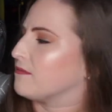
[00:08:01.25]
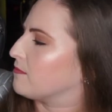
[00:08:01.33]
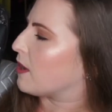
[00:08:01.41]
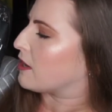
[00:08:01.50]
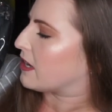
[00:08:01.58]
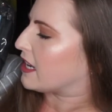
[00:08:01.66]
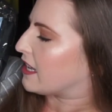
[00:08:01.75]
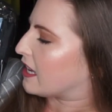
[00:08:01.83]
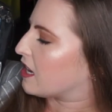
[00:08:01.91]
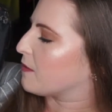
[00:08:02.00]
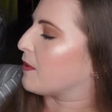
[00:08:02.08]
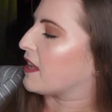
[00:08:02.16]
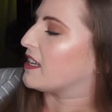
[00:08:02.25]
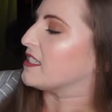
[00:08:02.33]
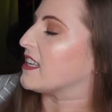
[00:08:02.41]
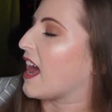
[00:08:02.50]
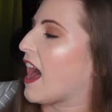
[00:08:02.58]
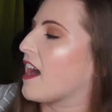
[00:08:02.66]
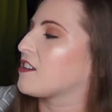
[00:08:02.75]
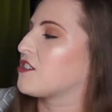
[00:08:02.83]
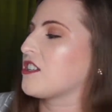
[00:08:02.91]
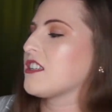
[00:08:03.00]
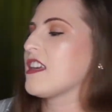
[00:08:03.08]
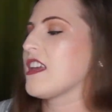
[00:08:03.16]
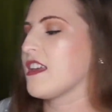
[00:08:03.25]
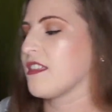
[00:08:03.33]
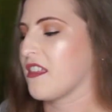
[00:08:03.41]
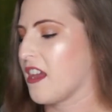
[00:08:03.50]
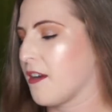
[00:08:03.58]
one right here, but it is actually their